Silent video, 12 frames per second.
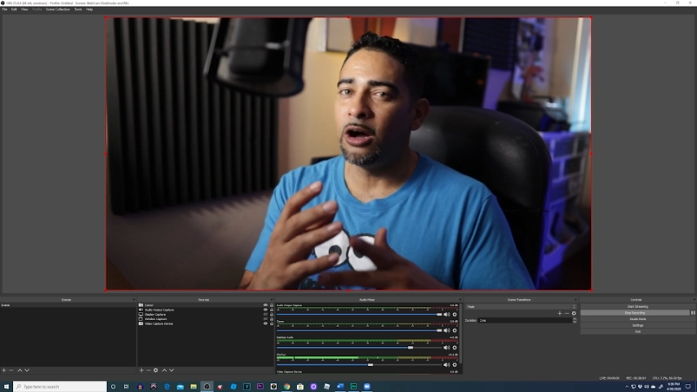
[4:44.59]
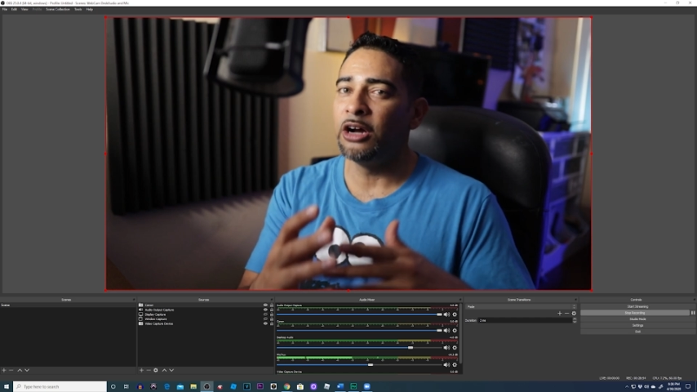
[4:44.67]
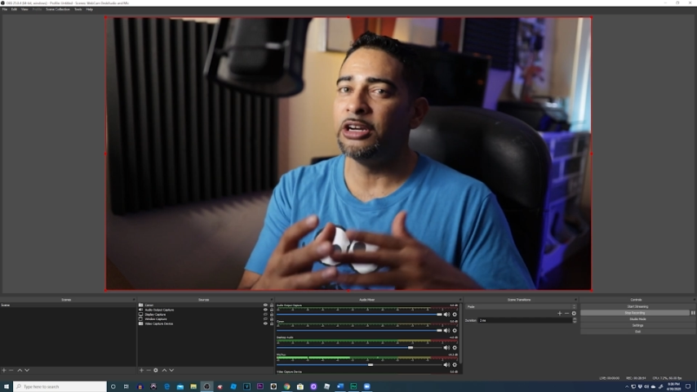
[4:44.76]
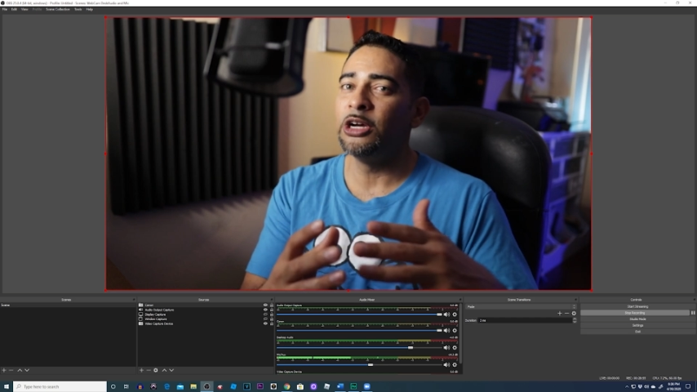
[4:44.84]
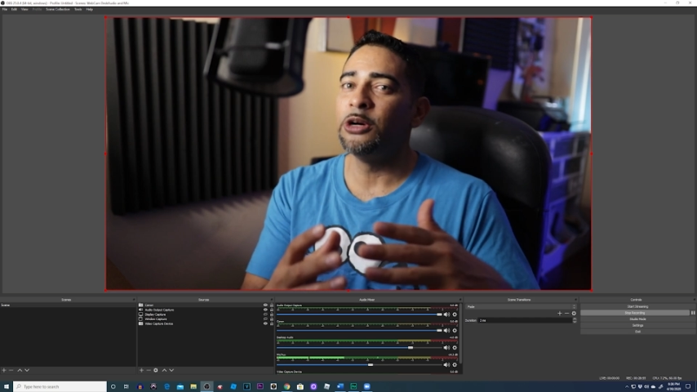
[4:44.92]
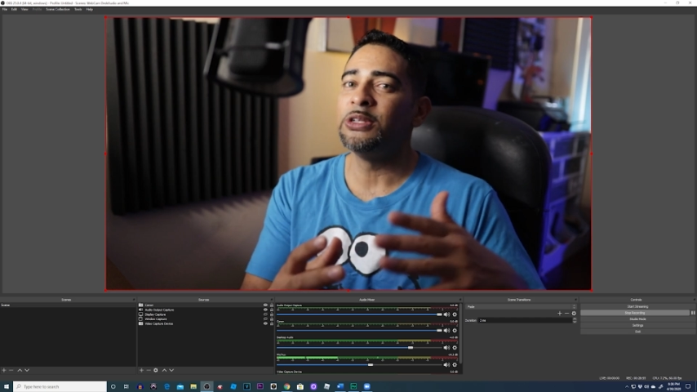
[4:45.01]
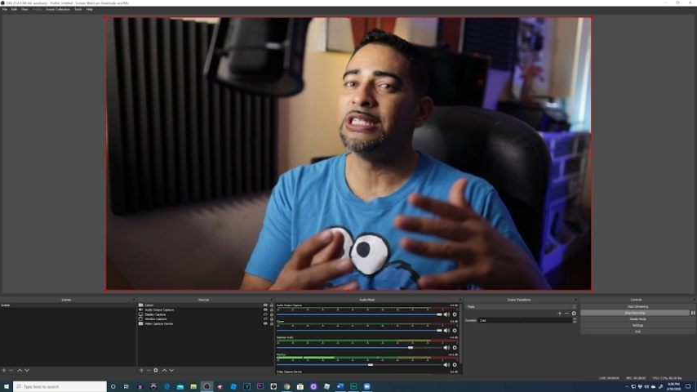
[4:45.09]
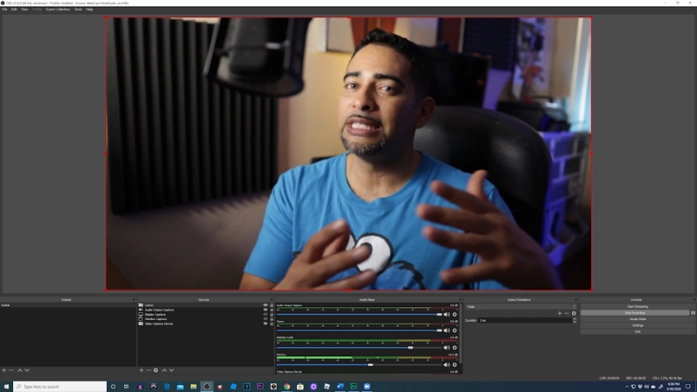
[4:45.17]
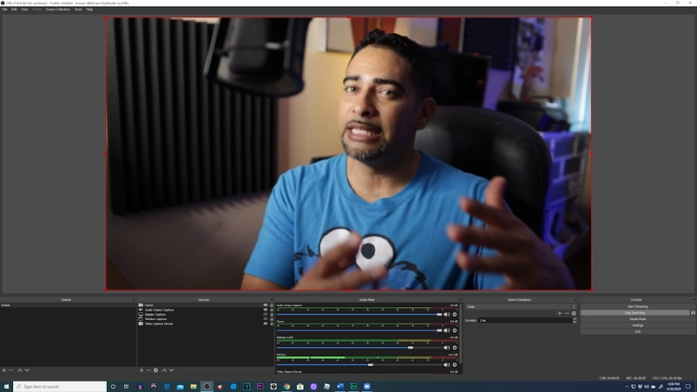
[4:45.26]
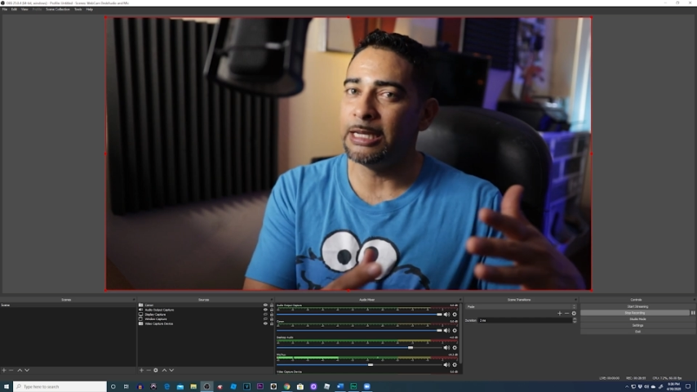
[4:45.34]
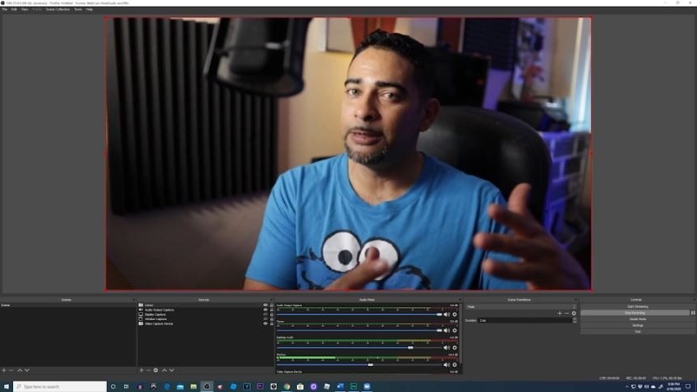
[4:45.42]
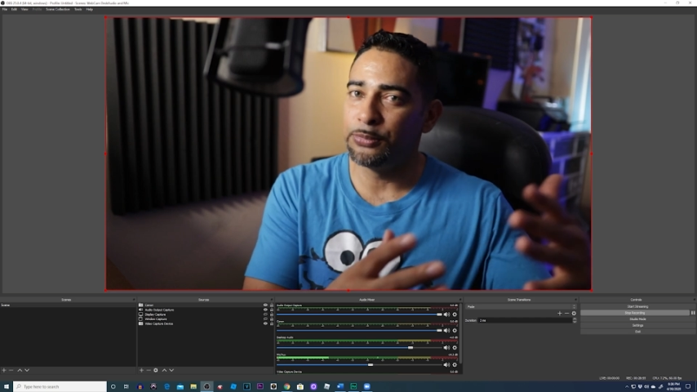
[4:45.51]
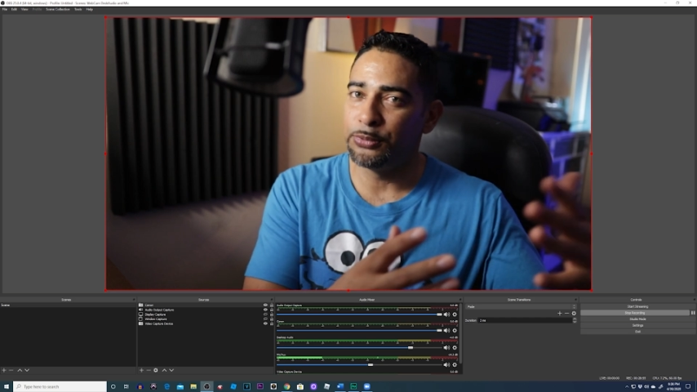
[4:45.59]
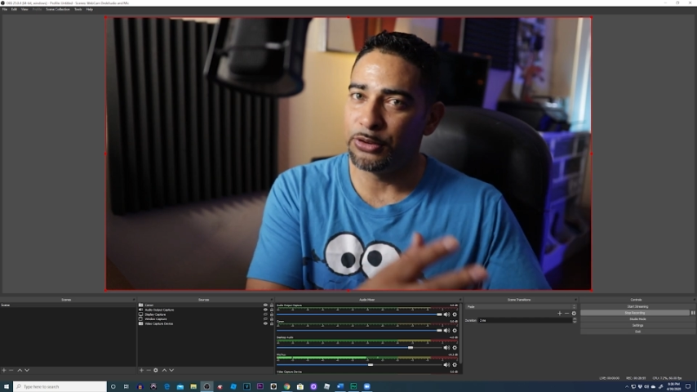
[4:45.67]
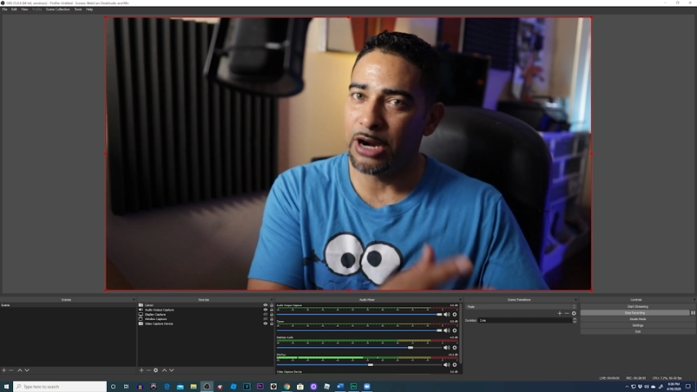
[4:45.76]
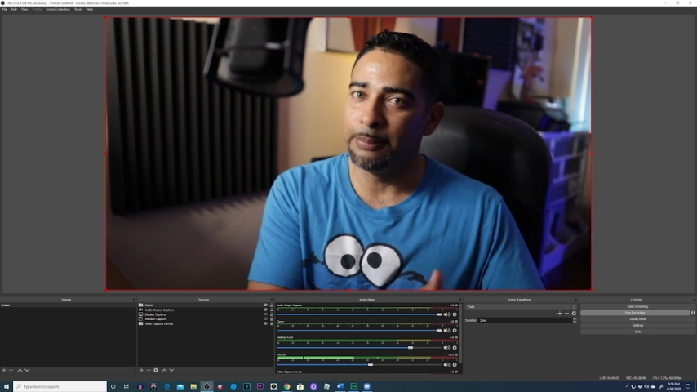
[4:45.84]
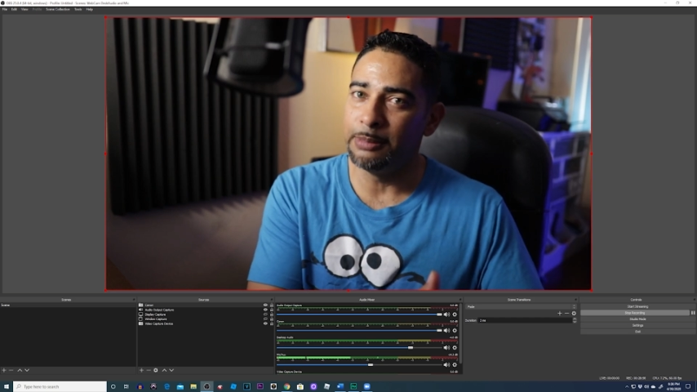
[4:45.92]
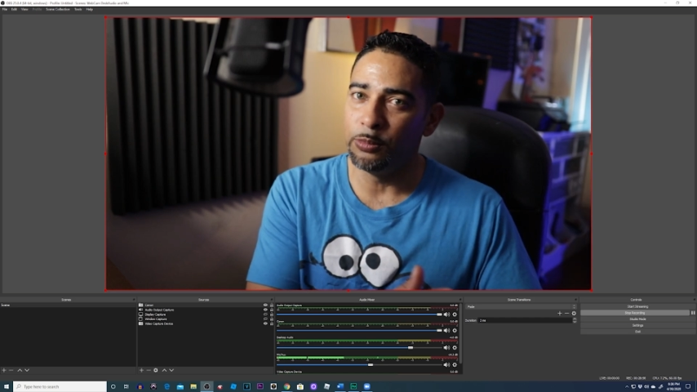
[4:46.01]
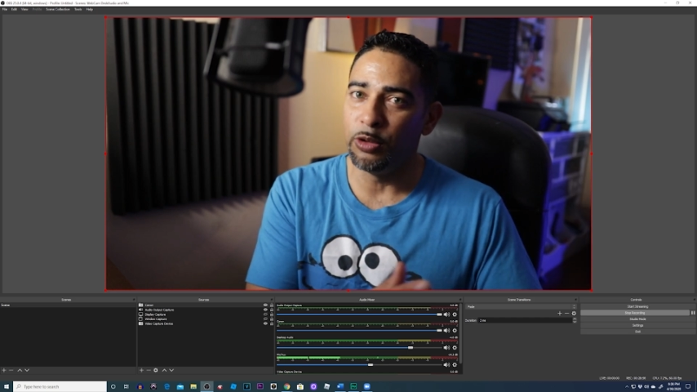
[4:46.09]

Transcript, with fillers: audio sync problem